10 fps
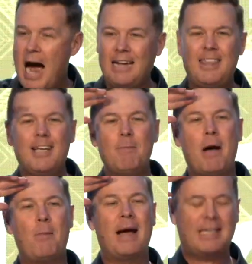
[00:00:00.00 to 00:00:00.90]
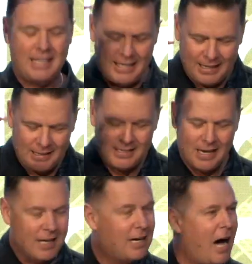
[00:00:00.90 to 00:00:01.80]
I think about my kids'
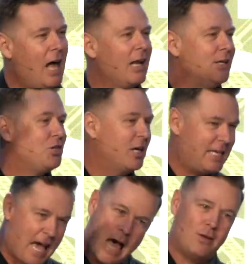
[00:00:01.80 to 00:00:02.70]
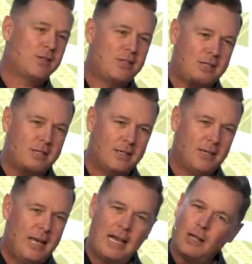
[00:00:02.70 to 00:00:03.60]
college accounts.
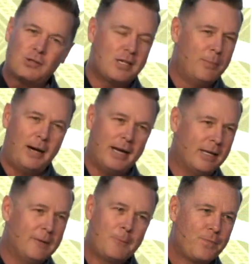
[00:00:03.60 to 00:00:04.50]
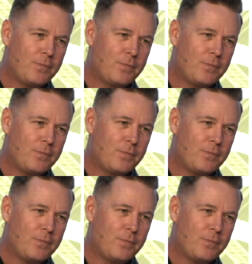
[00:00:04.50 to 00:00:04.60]
Hello, somebody.